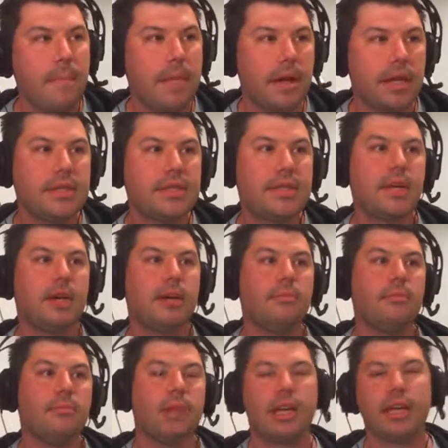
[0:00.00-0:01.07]
But
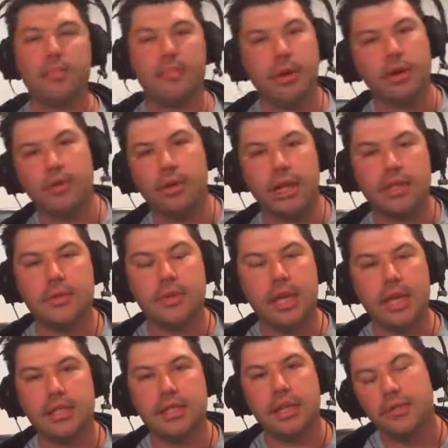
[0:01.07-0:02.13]
like a bottlenecks for
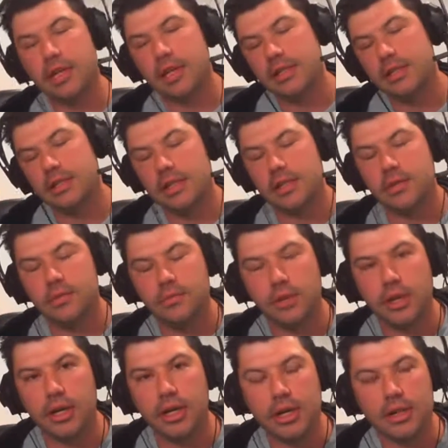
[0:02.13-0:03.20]
that stuff, that's just
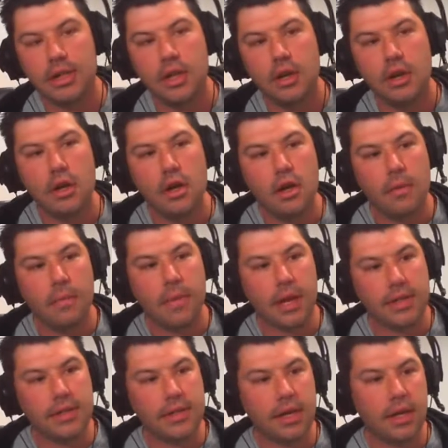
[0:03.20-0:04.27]
what it is.
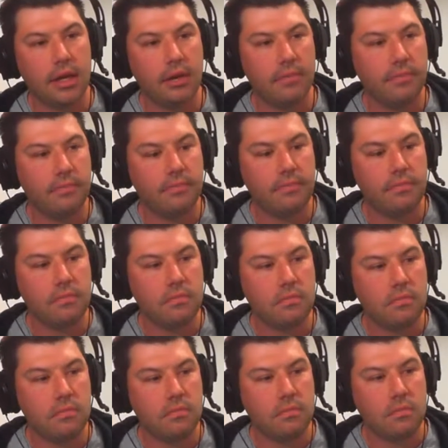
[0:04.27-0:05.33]
But
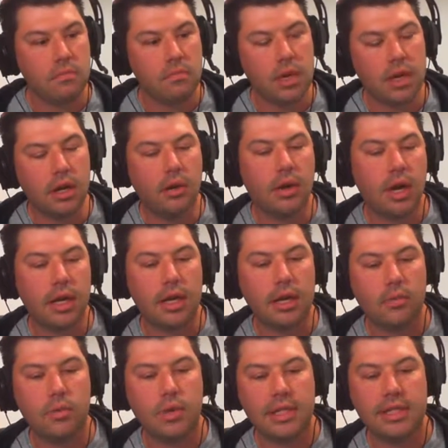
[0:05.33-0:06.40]
you know,
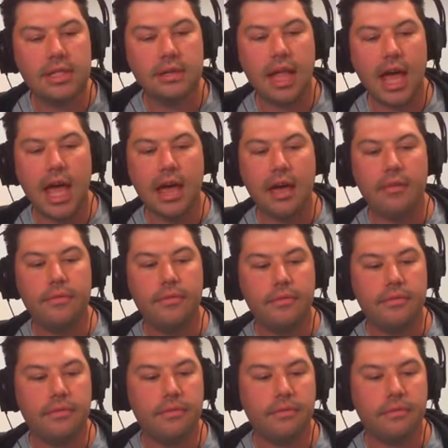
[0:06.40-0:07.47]
we still
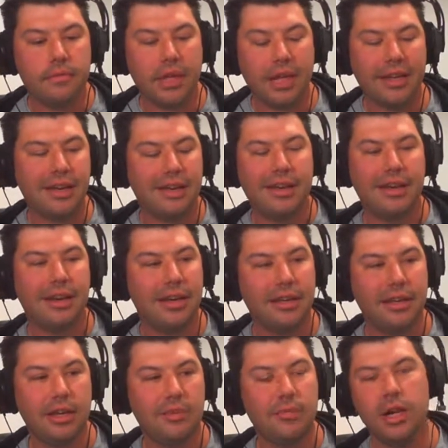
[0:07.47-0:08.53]
have, like,
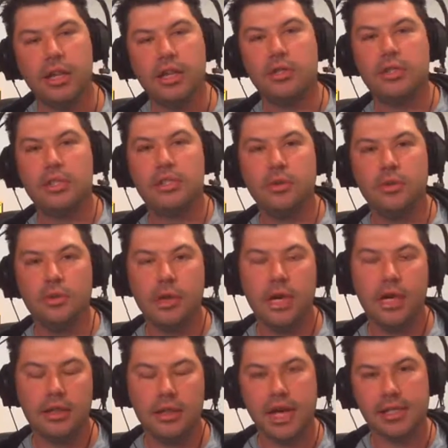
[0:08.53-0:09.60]
when I used to do
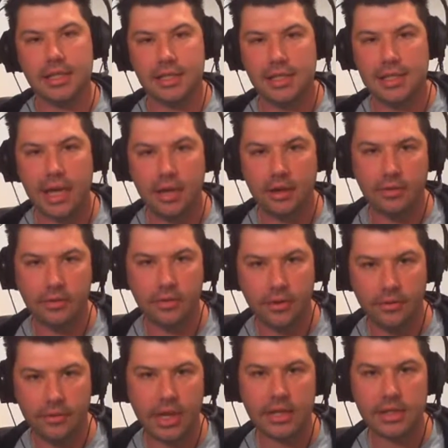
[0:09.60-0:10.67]
lights and sound for
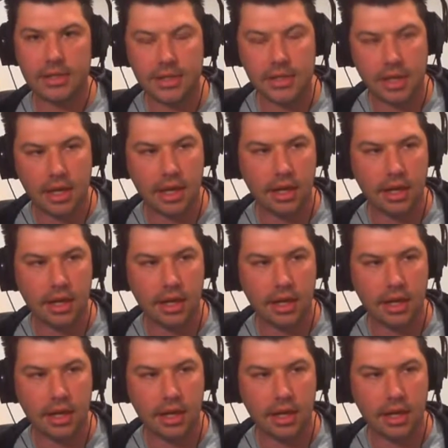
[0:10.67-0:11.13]
events,